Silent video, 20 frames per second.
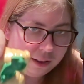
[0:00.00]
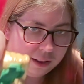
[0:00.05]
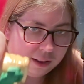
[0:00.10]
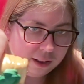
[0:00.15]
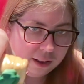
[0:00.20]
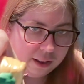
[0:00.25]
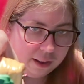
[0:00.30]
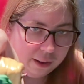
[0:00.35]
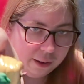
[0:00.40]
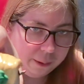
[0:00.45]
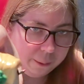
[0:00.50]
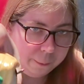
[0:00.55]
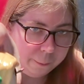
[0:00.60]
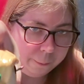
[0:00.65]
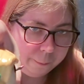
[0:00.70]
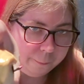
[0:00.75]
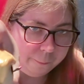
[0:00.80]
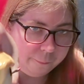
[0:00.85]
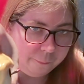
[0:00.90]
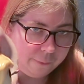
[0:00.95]

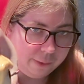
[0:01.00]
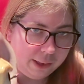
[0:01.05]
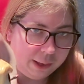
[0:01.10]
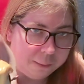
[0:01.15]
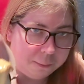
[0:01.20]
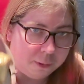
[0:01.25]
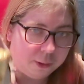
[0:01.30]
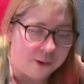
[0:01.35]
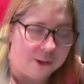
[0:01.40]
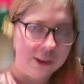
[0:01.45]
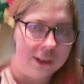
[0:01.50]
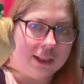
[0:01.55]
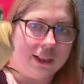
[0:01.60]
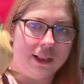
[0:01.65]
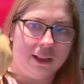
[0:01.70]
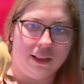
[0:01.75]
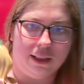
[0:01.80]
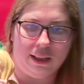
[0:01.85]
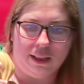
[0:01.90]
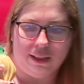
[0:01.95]
In
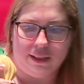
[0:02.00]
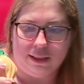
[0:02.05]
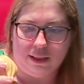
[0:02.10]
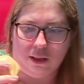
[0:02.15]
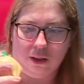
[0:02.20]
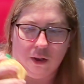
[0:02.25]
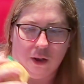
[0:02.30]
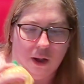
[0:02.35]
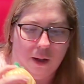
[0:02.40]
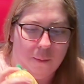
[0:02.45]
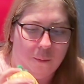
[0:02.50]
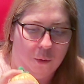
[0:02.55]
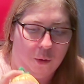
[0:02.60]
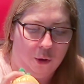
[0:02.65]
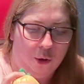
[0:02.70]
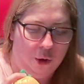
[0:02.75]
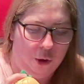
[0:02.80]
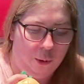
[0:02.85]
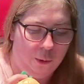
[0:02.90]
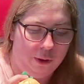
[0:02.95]
person, it's a lot more
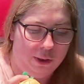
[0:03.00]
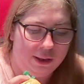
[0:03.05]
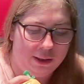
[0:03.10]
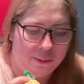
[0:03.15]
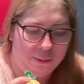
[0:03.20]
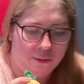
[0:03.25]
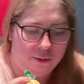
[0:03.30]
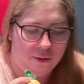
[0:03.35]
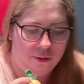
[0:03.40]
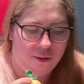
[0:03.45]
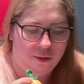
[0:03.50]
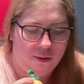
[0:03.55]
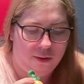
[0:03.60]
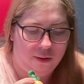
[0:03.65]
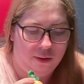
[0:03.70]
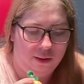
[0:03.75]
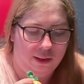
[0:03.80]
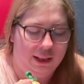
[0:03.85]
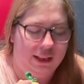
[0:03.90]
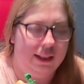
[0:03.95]
noticeable.
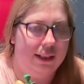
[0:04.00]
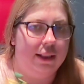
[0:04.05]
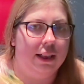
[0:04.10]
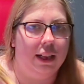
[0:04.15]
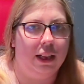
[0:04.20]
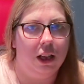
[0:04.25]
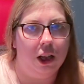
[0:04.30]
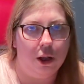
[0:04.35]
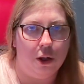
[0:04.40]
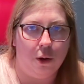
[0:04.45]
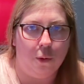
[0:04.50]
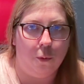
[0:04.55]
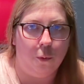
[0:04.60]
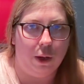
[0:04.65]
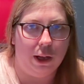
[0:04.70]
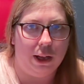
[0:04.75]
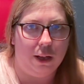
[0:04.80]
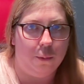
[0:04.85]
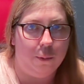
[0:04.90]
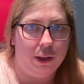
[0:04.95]
Like, it's like, oh,
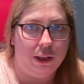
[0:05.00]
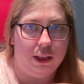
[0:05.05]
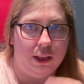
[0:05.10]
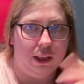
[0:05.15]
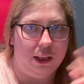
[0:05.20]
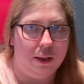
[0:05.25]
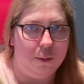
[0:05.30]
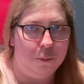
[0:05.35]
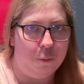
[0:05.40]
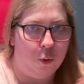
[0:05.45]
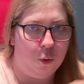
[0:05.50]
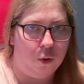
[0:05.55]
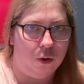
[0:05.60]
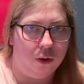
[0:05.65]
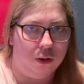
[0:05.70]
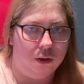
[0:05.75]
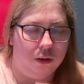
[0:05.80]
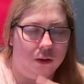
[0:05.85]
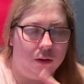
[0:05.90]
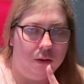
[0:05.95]
well, we need
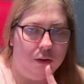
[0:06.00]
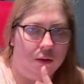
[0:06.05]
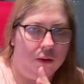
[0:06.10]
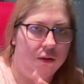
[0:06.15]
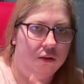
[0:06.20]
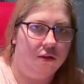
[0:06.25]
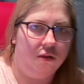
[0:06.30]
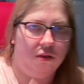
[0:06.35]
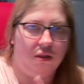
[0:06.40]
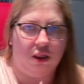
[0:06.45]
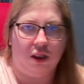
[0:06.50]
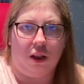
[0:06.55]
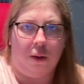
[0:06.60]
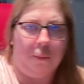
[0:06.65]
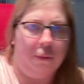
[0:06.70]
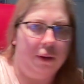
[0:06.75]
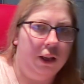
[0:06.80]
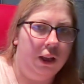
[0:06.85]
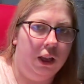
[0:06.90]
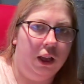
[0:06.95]
more
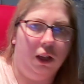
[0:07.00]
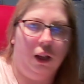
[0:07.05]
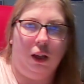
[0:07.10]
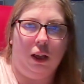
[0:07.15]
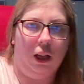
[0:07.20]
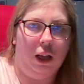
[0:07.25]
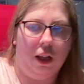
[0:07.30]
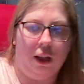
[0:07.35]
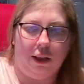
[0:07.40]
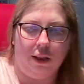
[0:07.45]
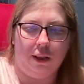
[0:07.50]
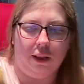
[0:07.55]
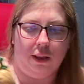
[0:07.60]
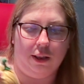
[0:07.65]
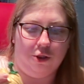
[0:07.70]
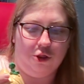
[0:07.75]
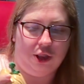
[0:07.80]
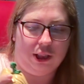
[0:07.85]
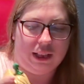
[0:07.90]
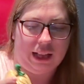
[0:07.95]
sculpting. Okay,
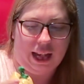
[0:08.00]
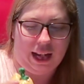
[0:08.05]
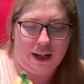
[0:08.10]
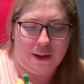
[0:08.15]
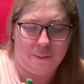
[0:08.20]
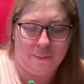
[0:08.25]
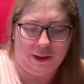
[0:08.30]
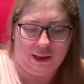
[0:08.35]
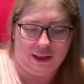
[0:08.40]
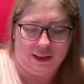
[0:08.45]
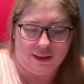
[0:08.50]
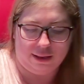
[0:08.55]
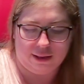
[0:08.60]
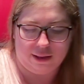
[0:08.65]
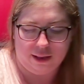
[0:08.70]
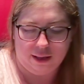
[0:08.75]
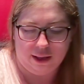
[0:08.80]
let's just add a piece.